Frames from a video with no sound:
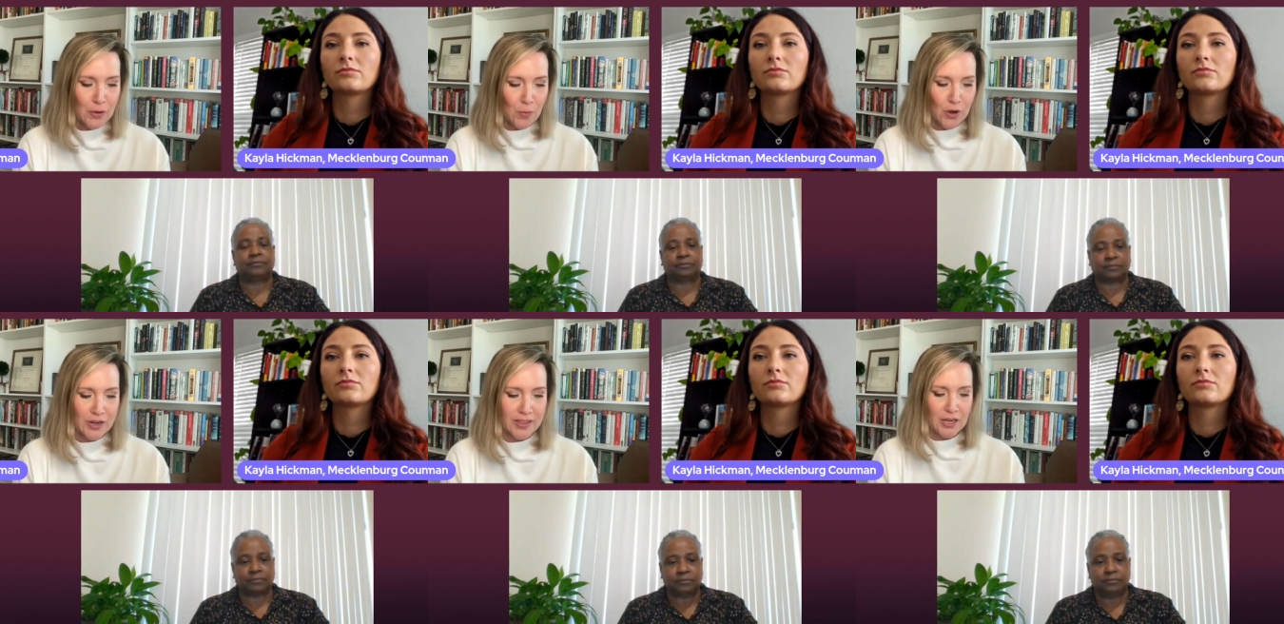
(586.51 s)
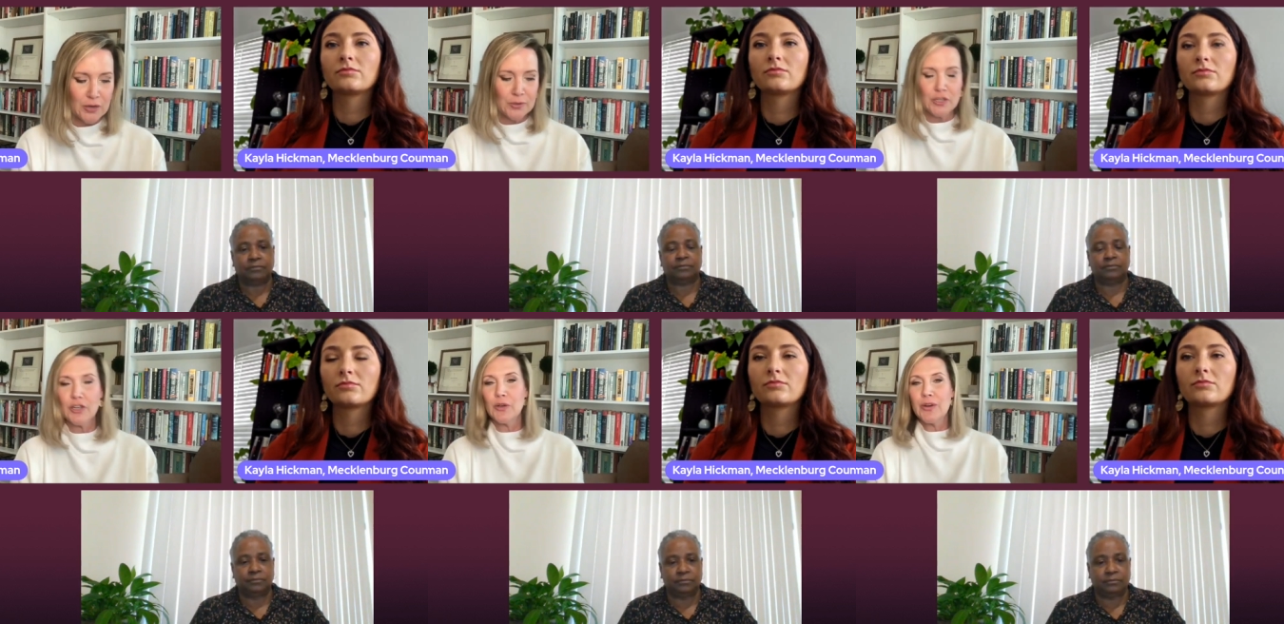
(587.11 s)
Speaker 1: the work that
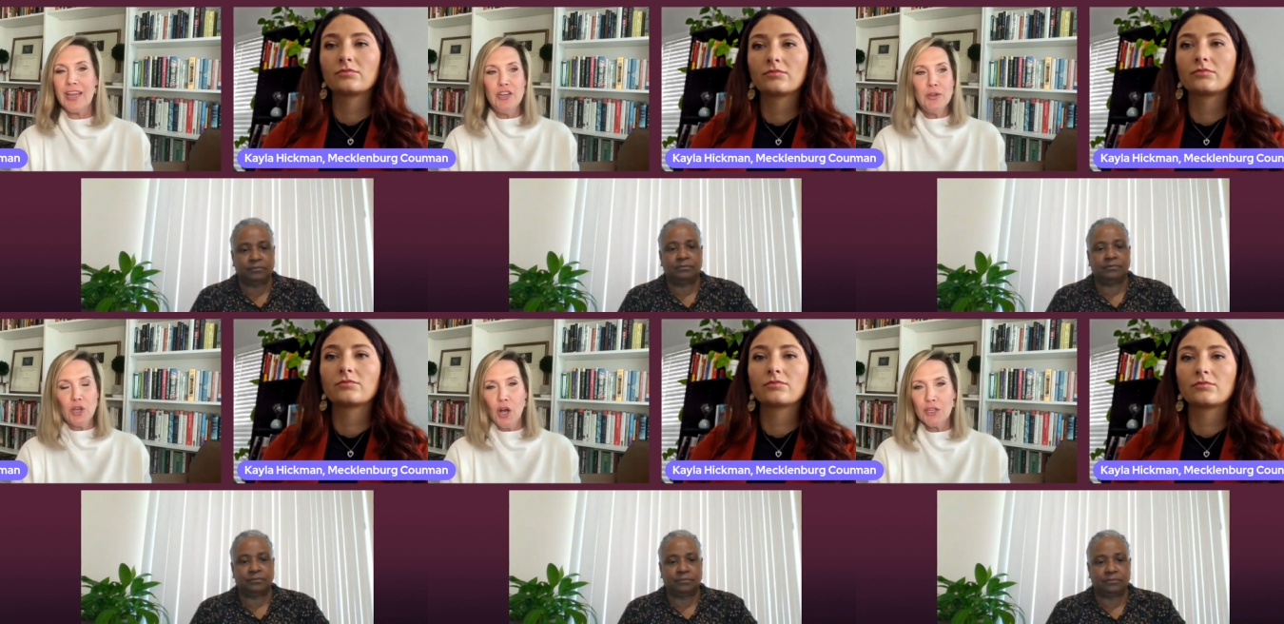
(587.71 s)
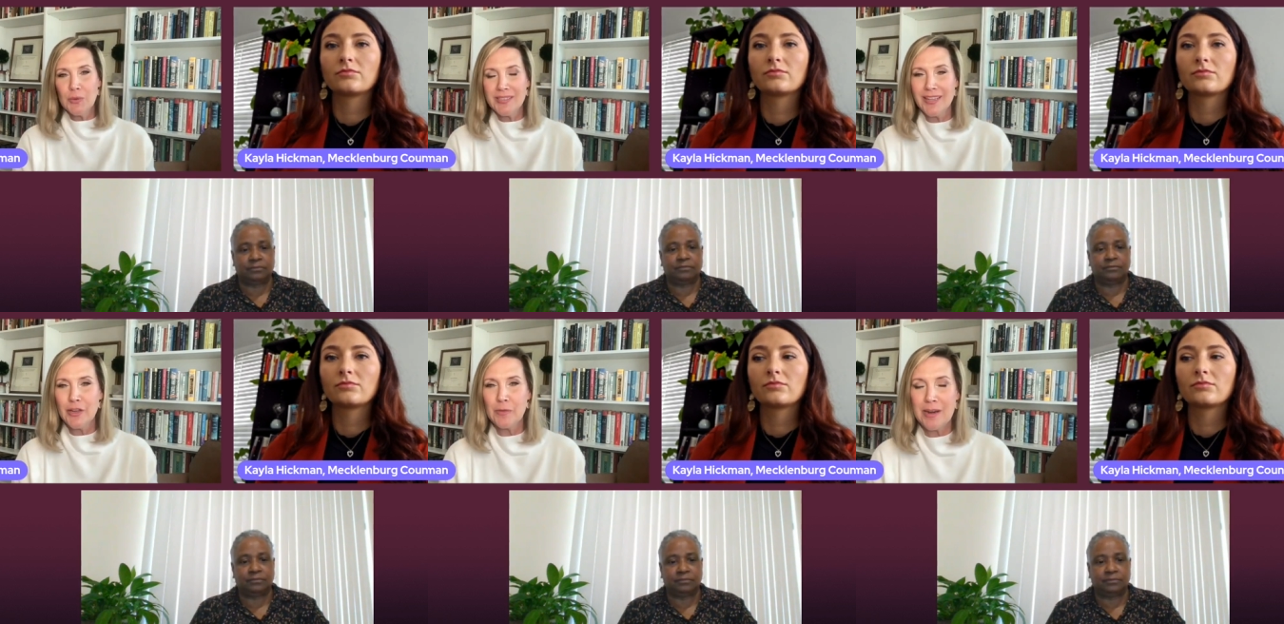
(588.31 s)
you do can you talk to
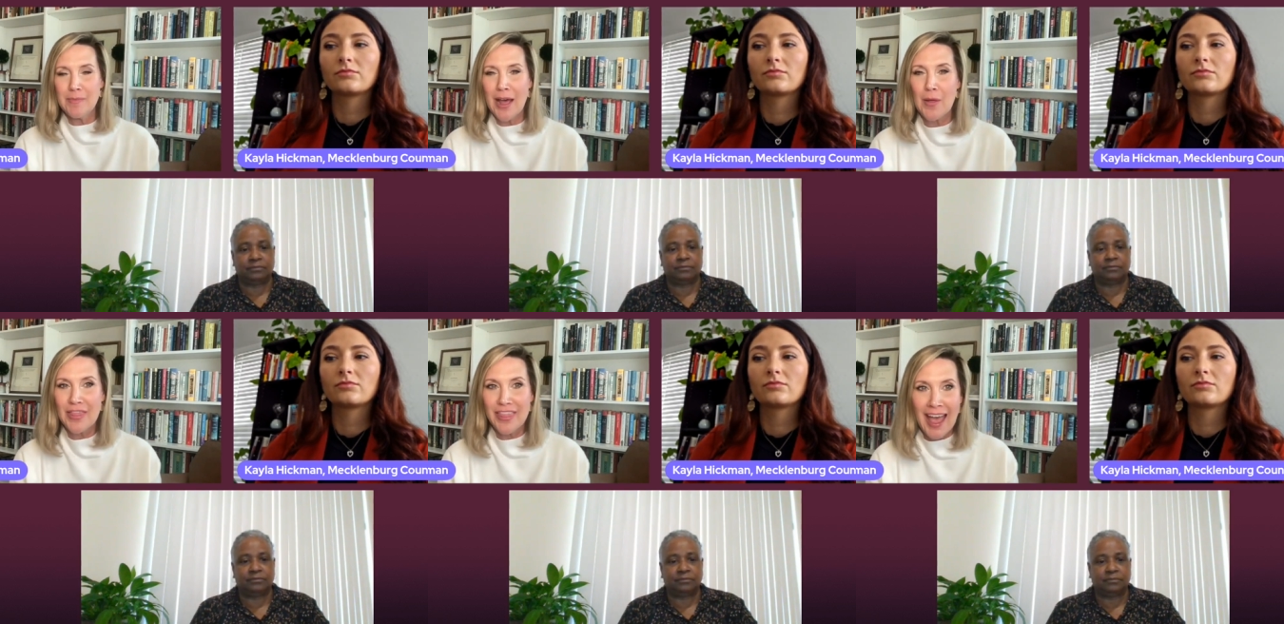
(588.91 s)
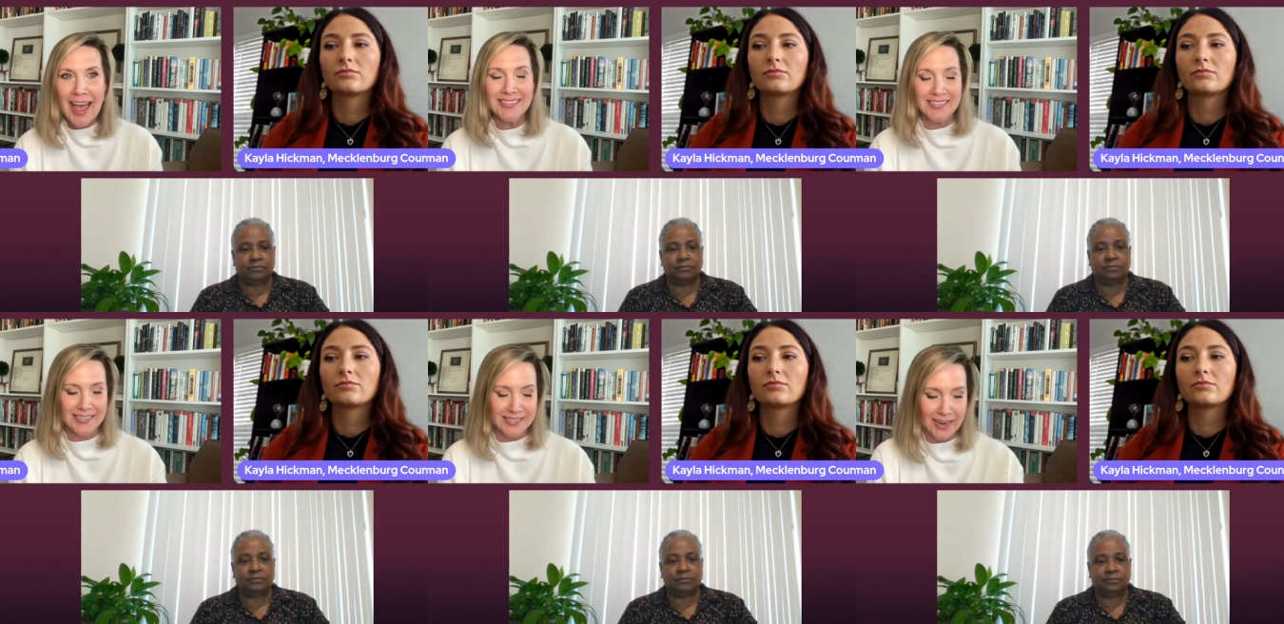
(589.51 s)
us a little bit about that
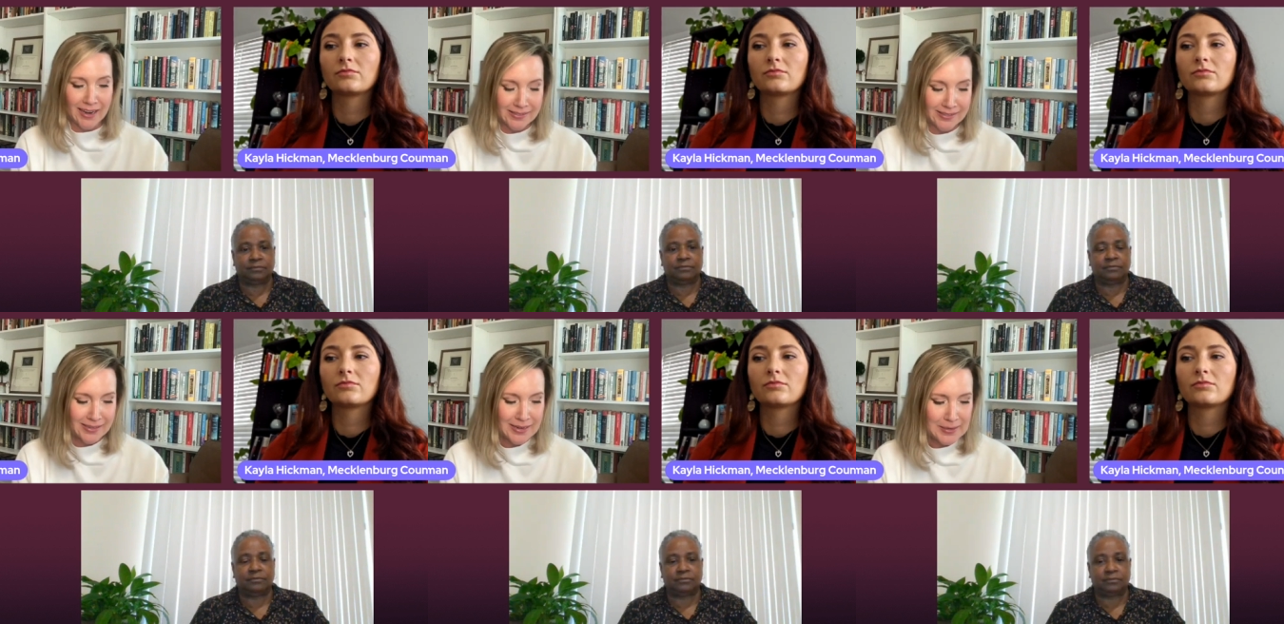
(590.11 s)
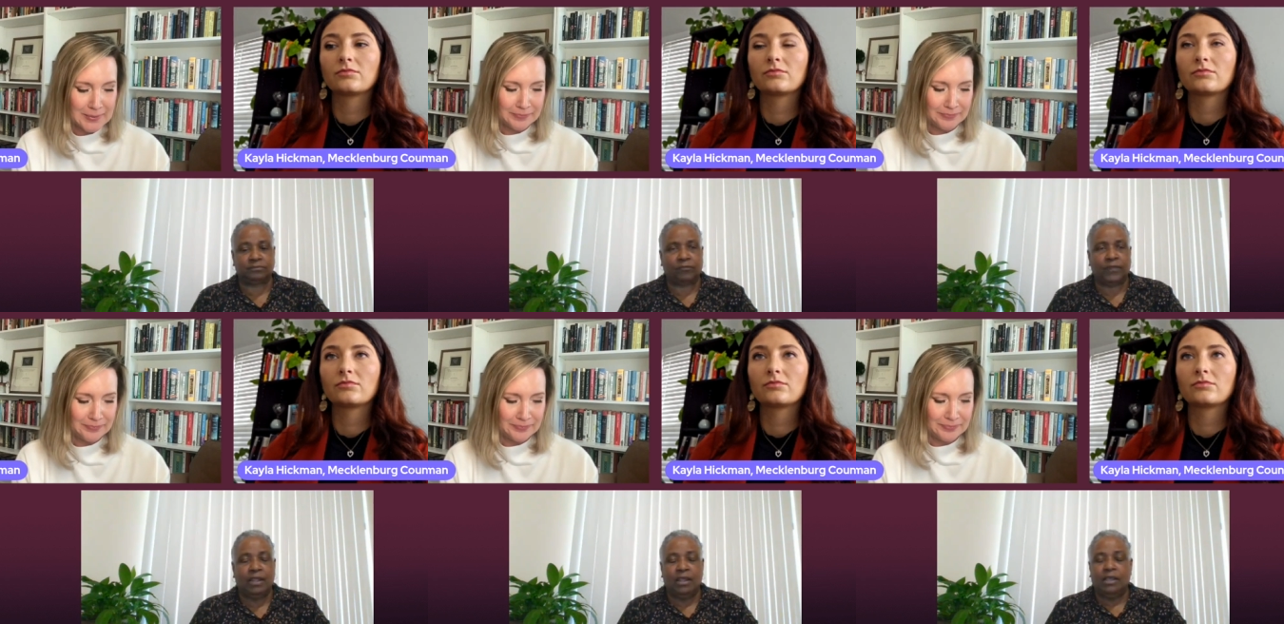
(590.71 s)
Speaker 2: success
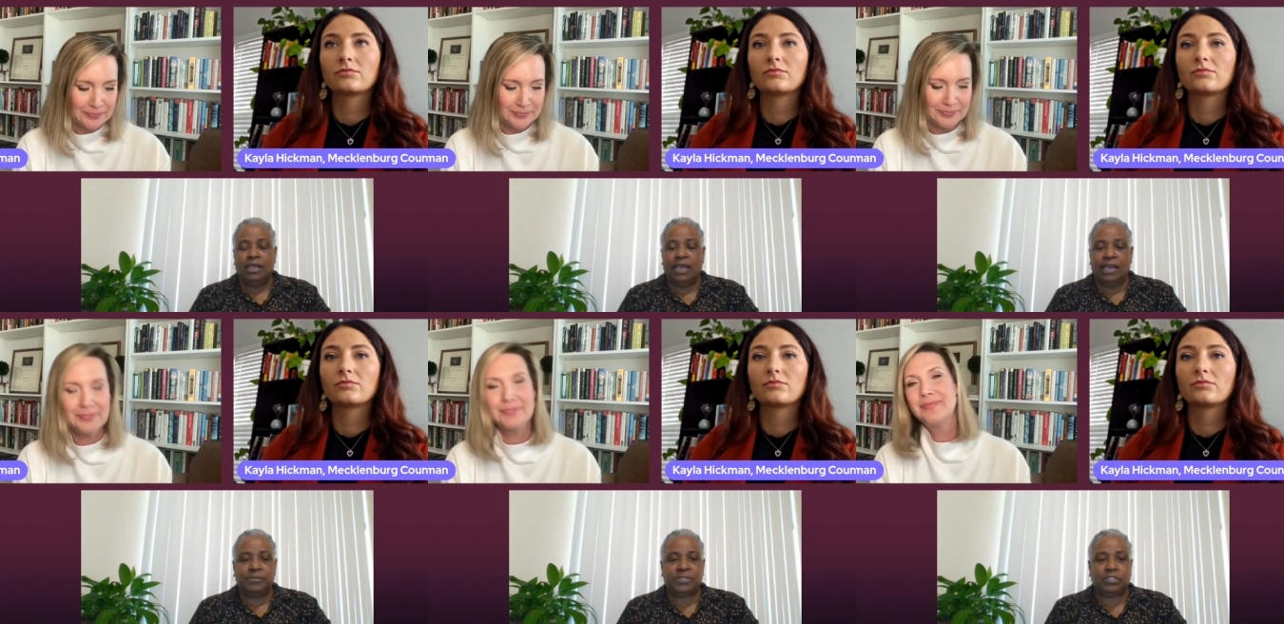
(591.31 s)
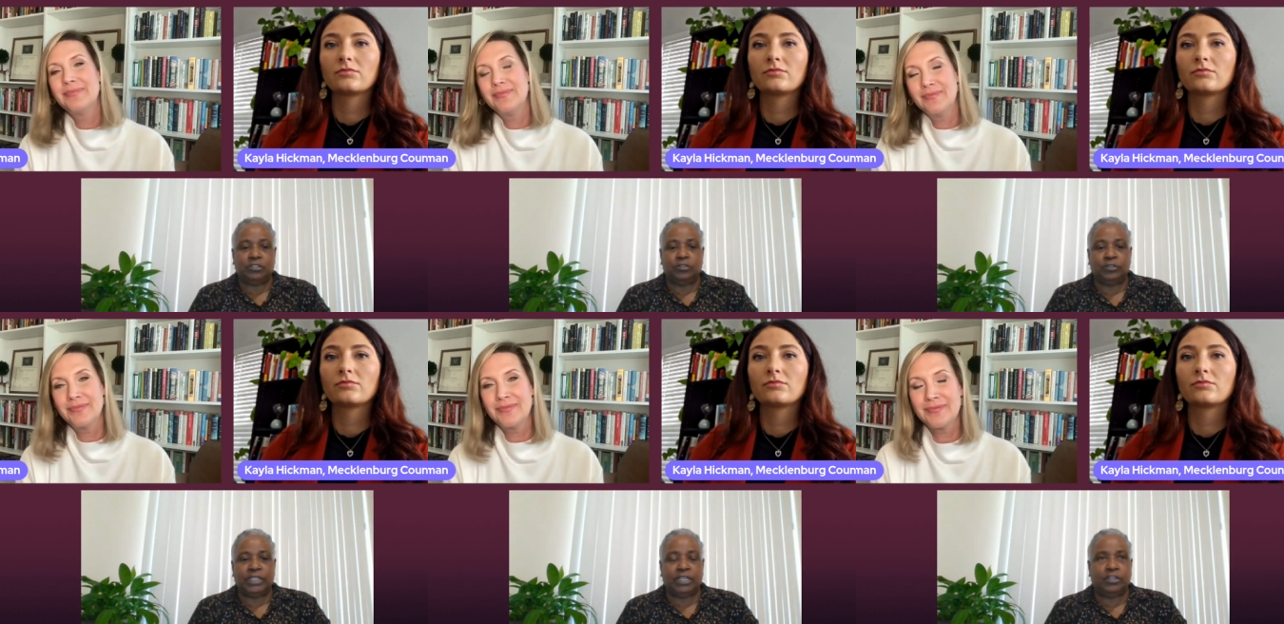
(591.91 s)

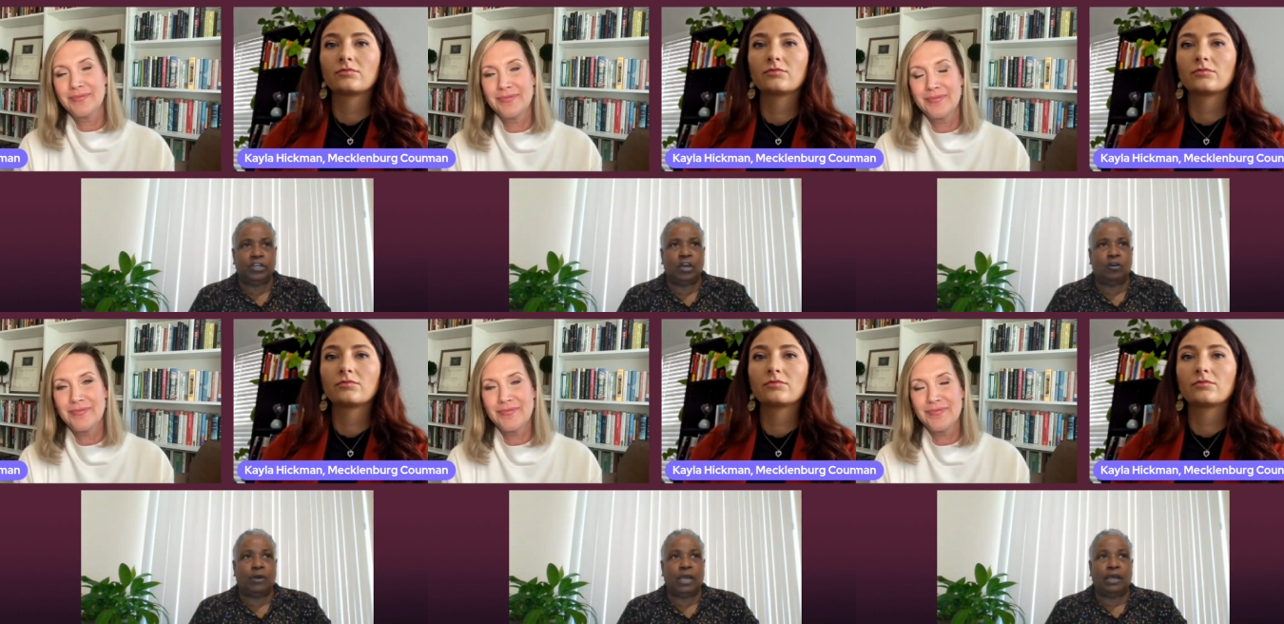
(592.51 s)
Absolutely. You know,